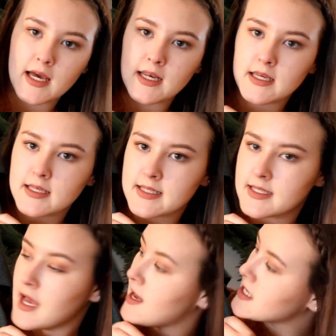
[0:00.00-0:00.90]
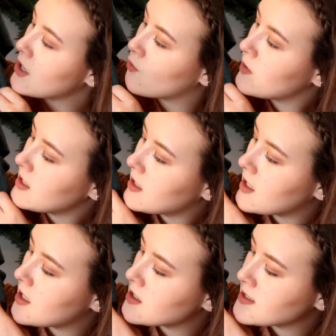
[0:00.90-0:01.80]
and it says
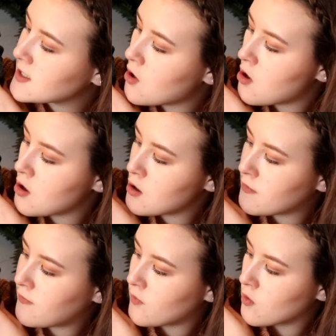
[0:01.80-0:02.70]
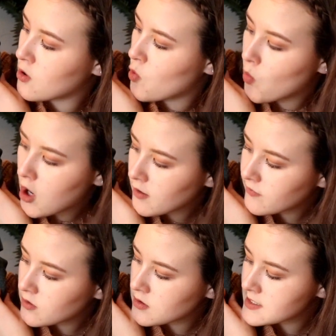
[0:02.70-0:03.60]
weekends are for
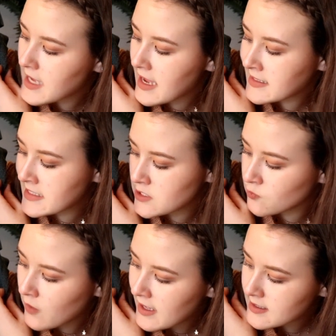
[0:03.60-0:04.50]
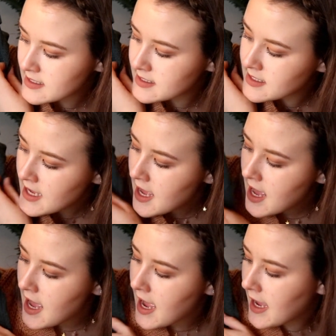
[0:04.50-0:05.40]
waffles and sweats
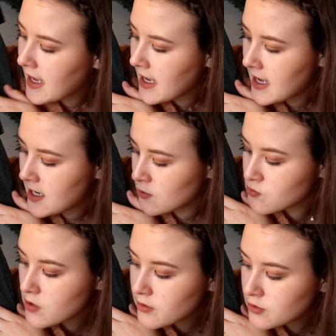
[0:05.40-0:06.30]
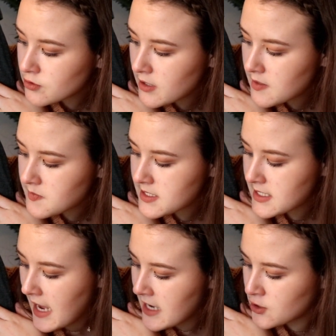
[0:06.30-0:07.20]
and road
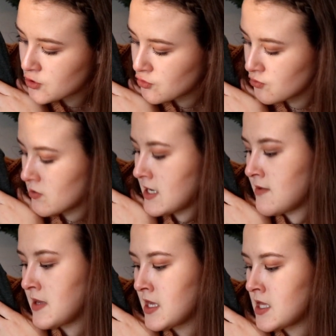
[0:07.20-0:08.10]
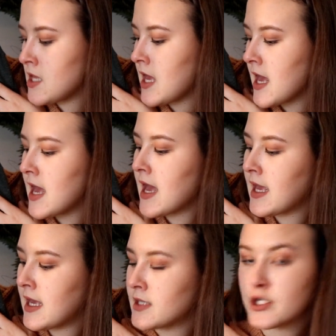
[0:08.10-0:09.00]
trips and dreaming
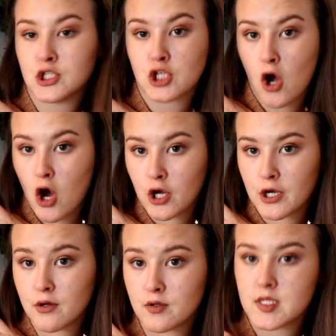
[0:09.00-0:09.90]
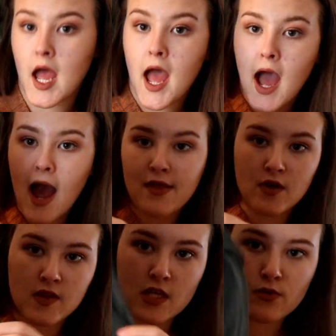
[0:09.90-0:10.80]
and tacos. I
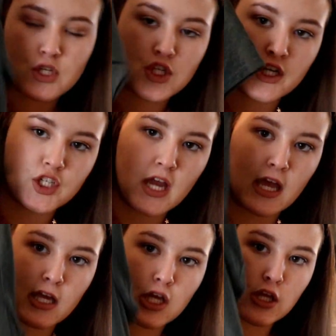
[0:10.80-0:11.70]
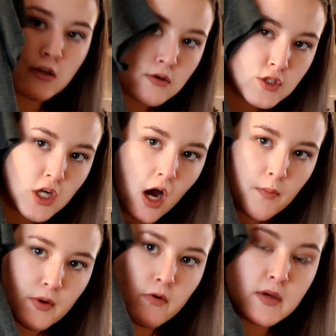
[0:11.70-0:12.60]
thought this was such a cute
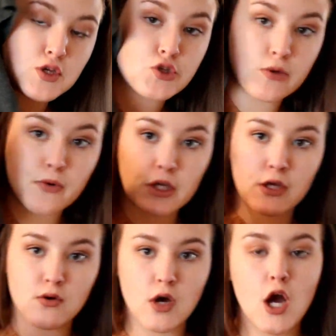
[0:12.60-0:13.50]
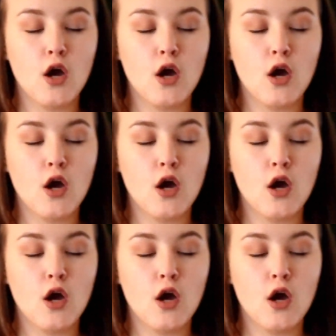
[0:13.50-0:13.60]
top. It would be super cute